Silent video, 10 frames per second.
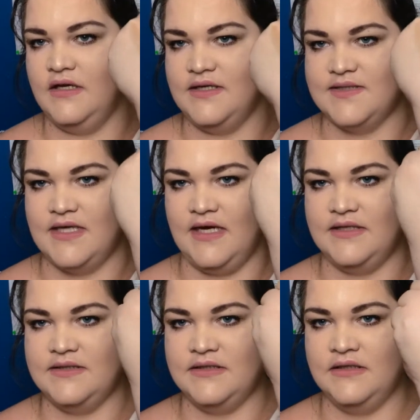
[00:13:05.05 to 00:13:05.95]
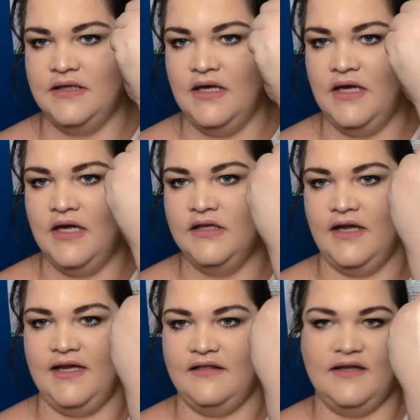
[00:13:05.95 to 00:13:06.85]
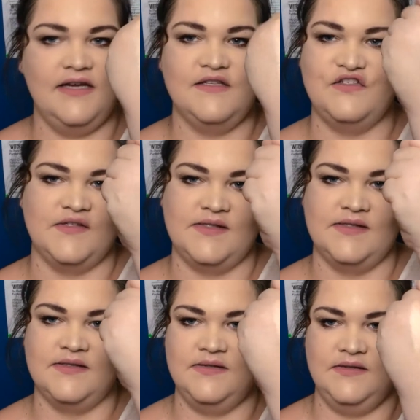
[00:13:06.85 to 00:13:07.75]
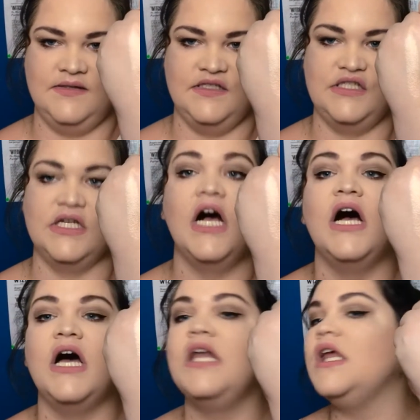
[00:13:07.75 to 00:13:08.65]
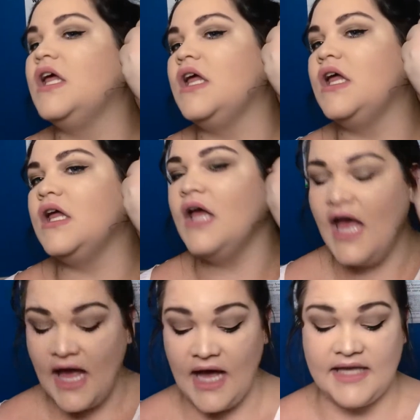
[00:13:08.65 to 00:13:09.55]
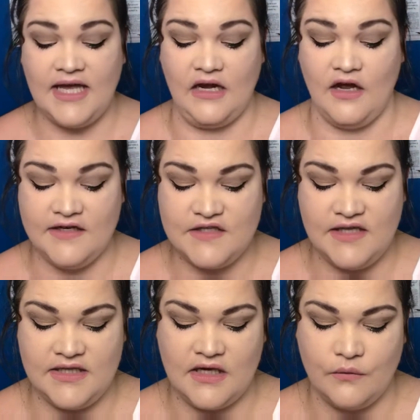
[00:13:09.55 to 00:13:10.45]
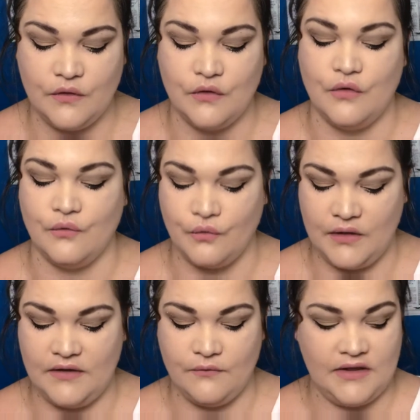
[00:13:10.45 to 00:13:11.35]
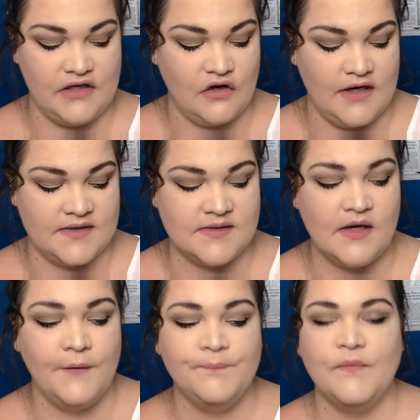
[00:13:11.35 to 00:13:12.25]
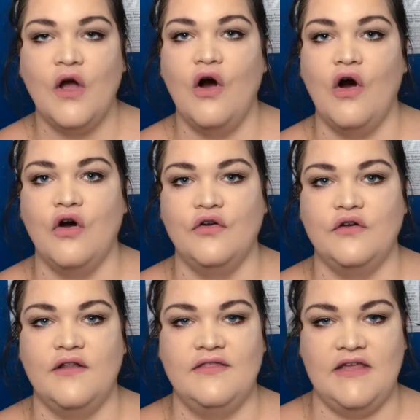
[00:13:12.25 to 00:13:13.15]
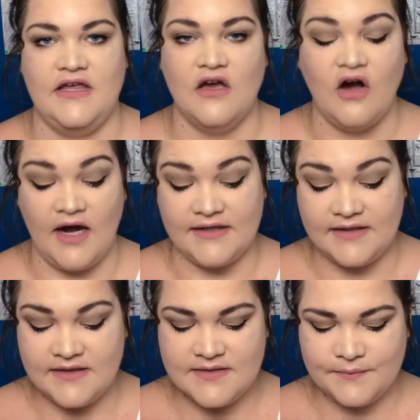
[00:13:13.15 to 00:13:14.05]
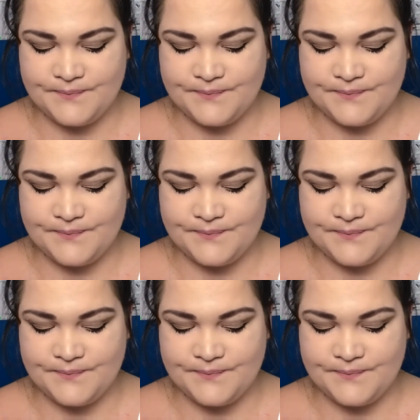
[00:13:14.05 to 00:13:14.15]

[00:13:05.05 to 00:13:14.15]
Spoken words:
is that? Like, that is just stunning. Again, I actually think that would look really, really nice on the eyelid,